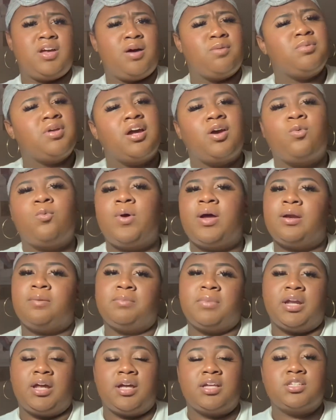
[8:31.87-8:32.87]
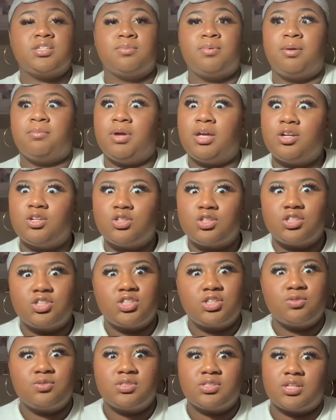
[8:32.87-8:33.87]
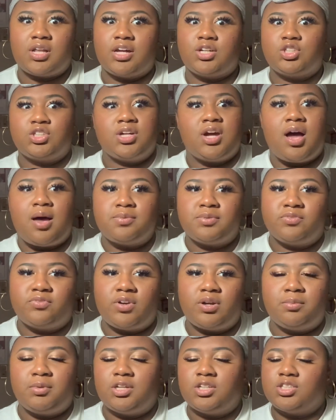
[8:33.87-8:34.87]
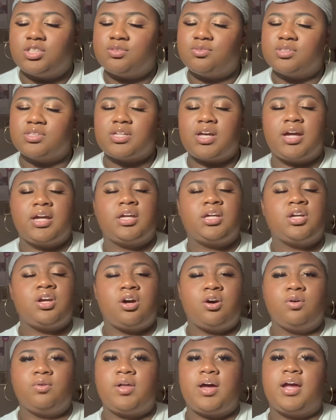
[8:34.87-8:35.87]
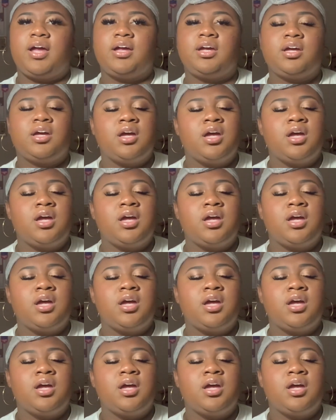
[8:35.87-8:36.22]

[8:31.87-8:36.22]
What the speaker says: I'm like, wait a minute. And so my manager, and she was like, she hops in front of me and she was like, yo, like,